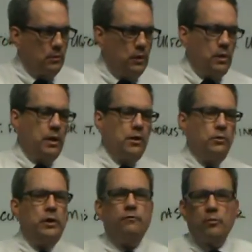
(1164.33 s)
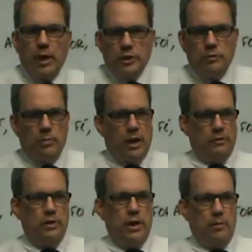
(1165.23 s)
You got to know the information behind
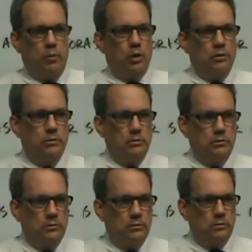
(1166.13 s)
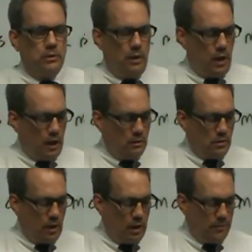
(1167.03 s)
the number. And
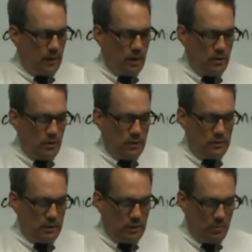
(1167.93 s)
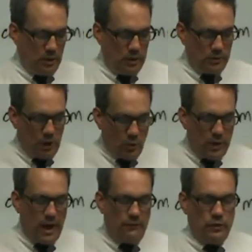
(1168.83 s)
you know, it's
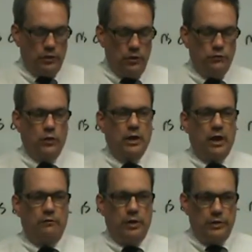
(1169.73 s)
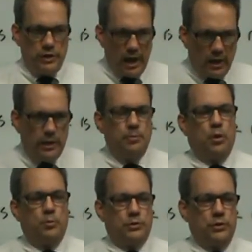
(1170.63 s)
okay if it's used for confidentiality
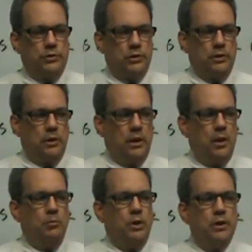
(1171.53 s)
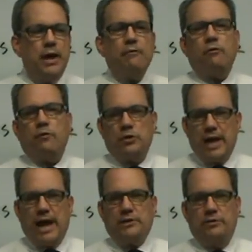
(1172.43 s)
purposes, but never for
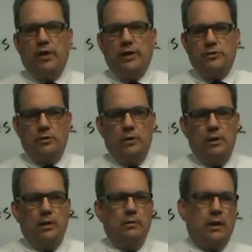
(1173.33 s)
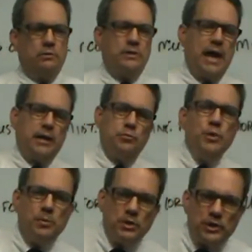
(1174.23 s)
tax evasion. Now, tax
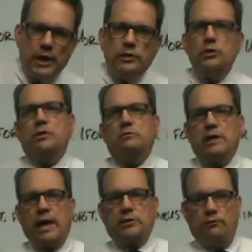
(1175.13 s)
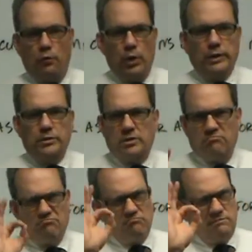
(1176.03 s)
minimization, tax avoidance,
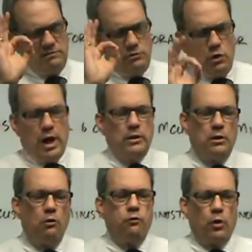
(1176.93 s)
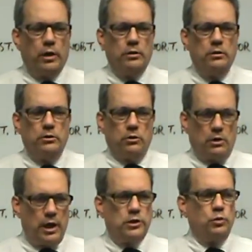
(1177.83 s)
great, go for it. Your
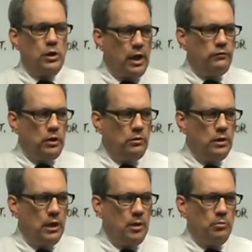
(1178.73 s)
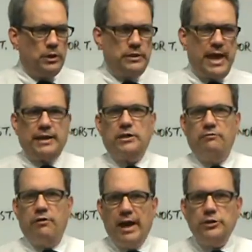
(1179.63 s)
clients will love you. But tax
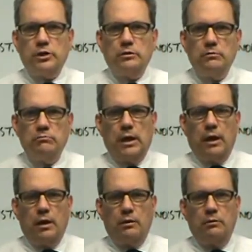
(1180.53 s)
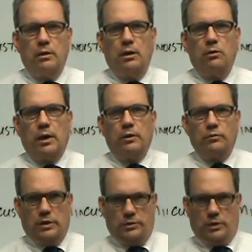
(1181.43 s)
evasion? Oh, no, I don't
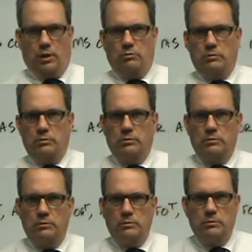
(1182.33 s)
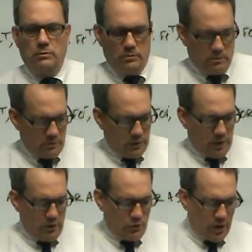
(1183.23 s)
think so. Okay,
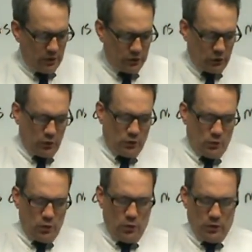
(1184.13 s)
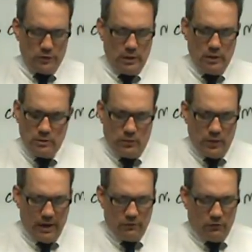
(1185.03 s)
you're trying to skirt the rules, so
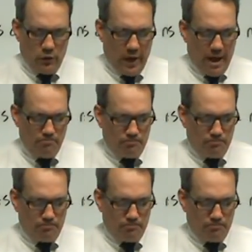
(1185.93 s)
never for that.